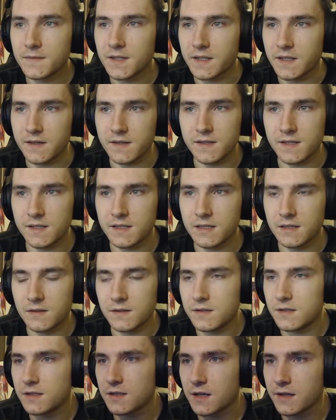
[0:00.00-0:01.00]

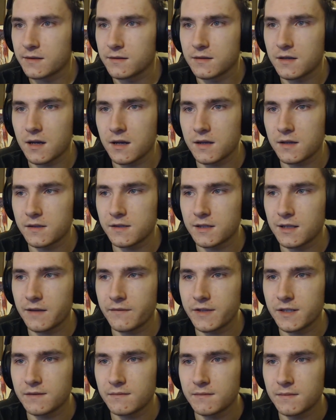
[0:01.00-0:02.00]
Consistent title cards, love
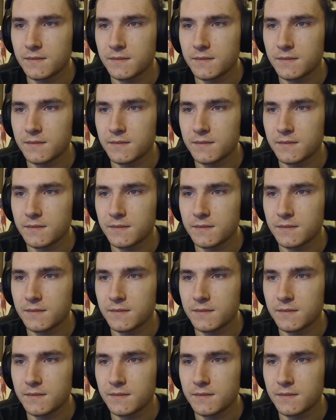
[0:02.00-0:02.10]
it.